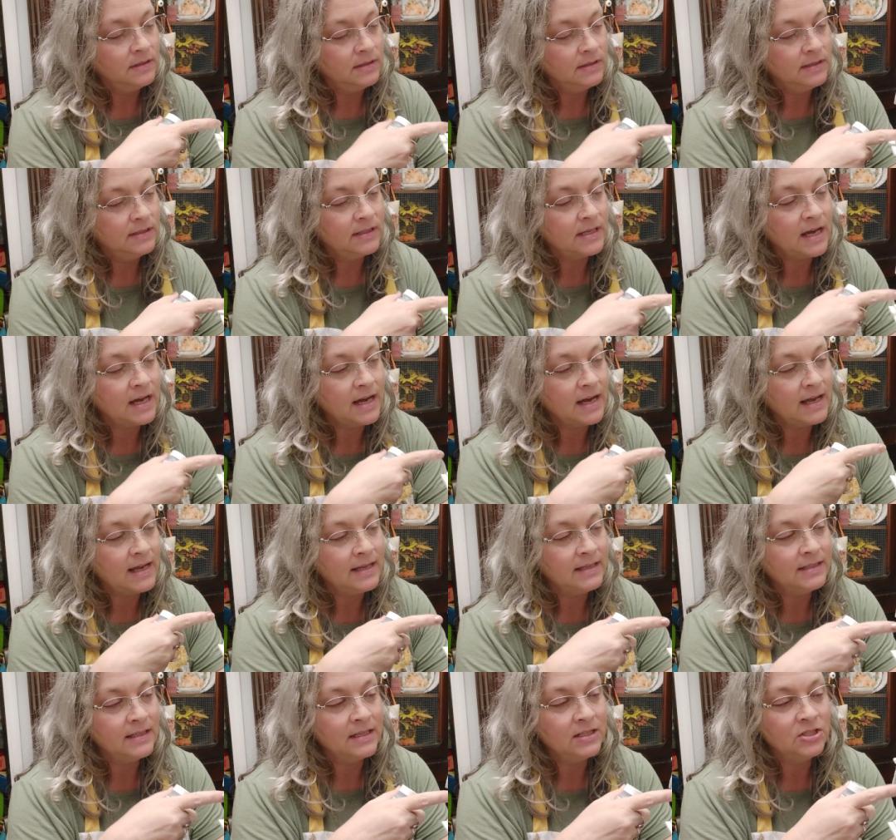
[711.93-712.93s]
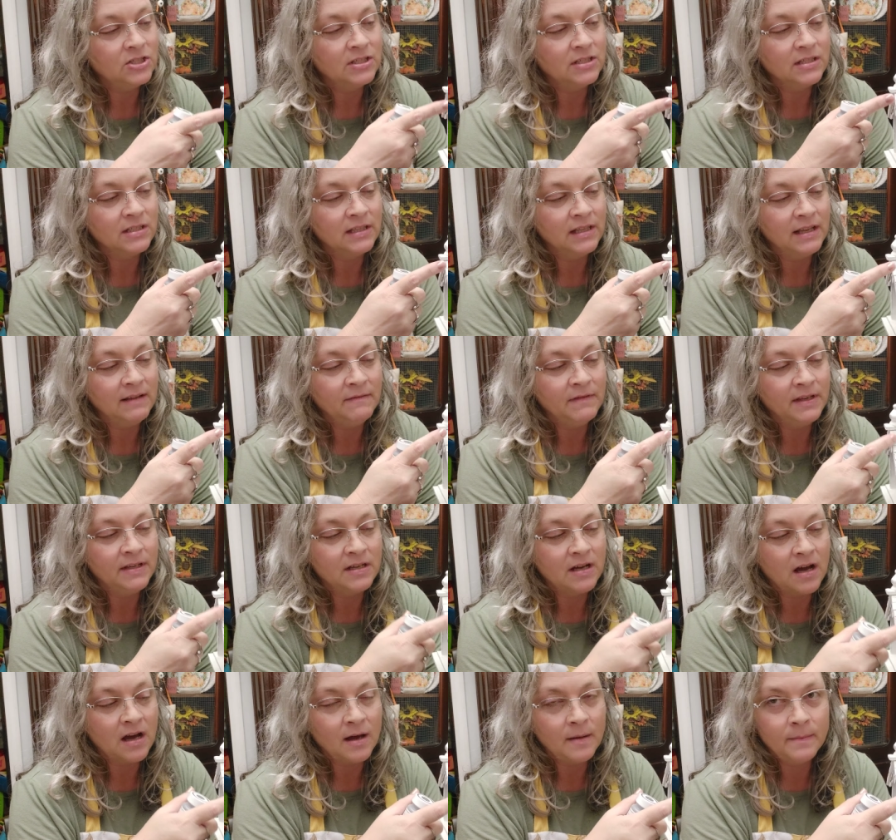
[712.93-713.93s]
sides and just leave the
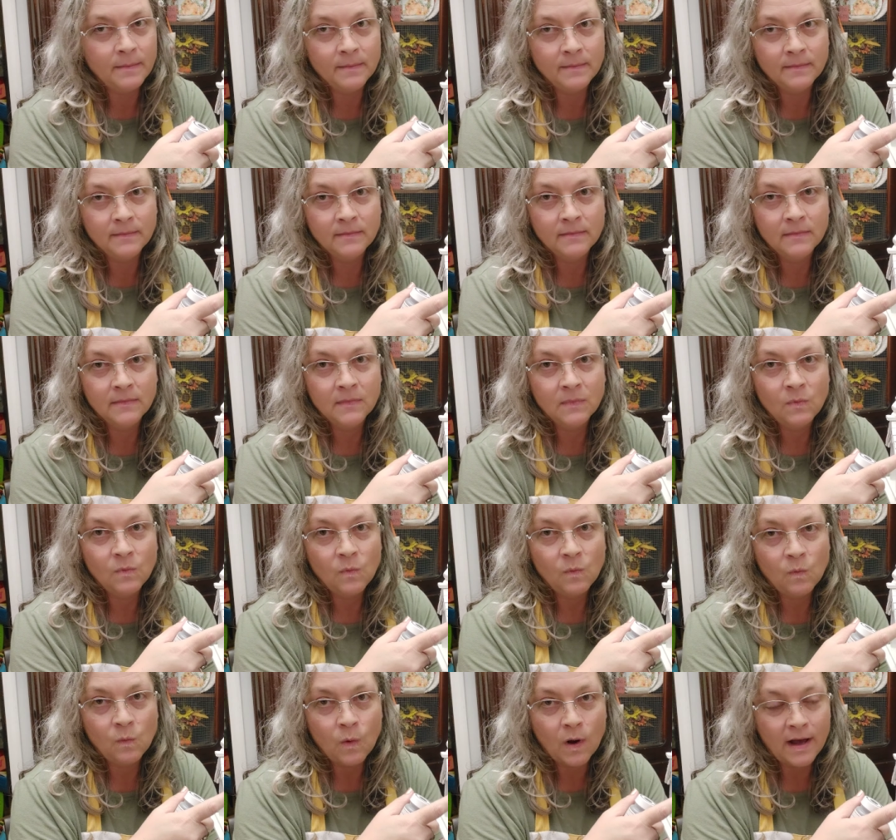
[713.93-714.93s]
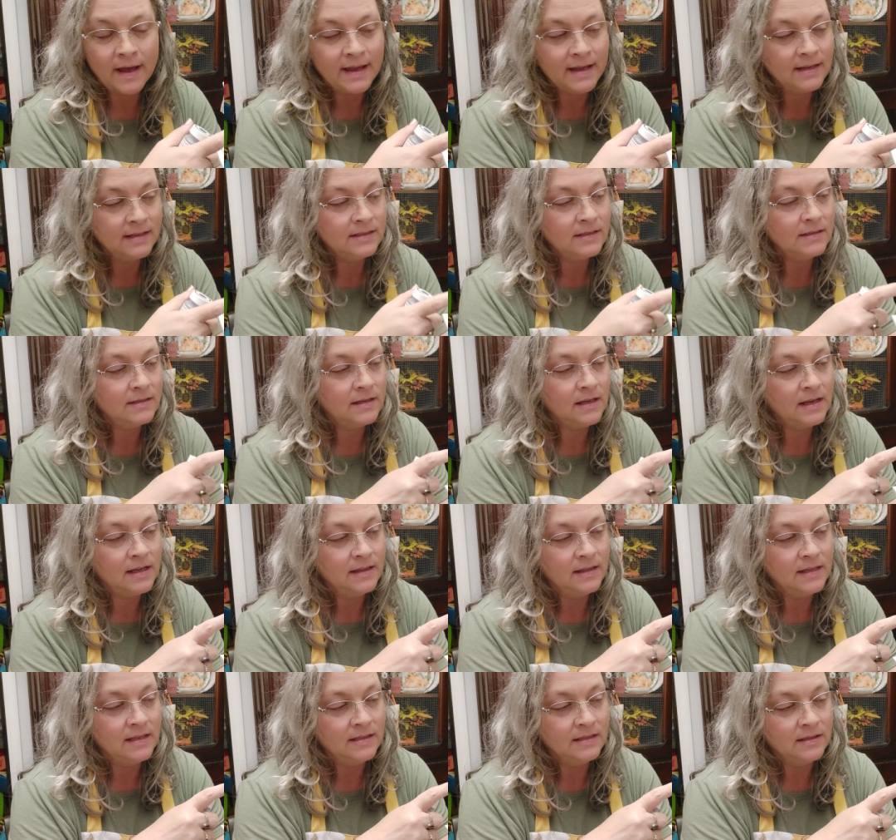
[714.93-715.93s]
top white
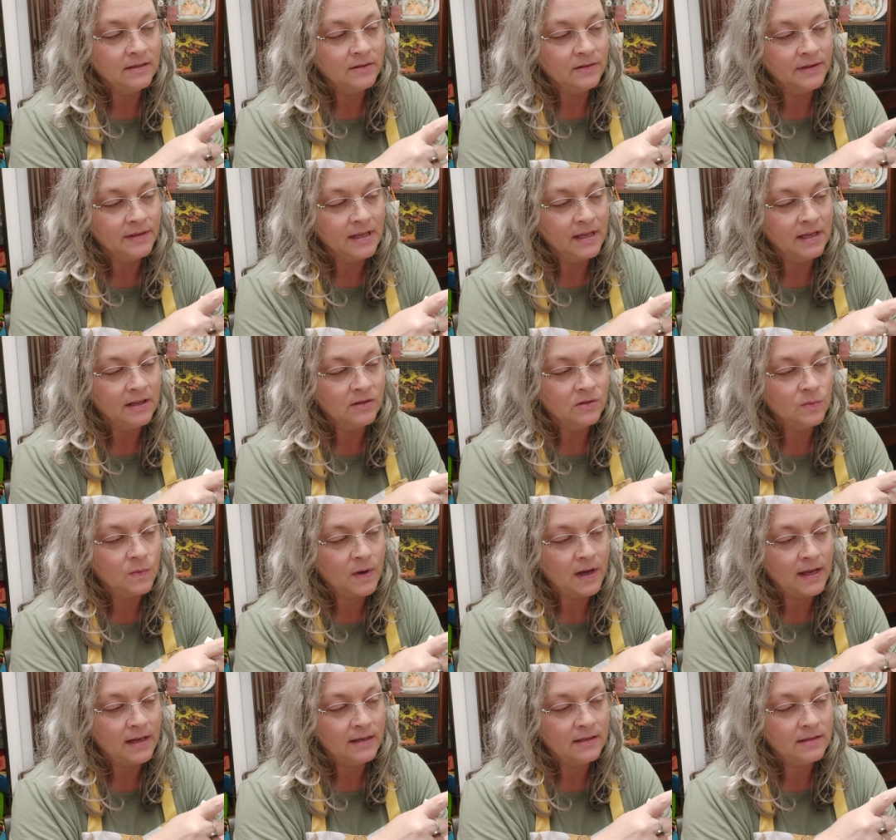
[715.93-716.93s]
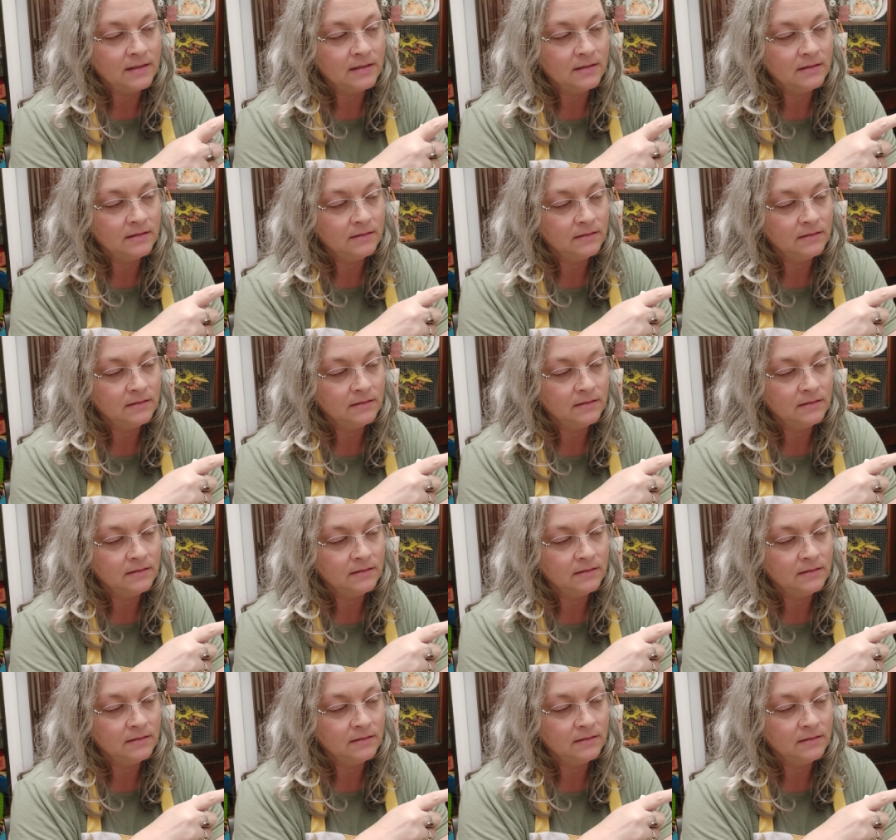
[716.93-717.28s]
and these little things white.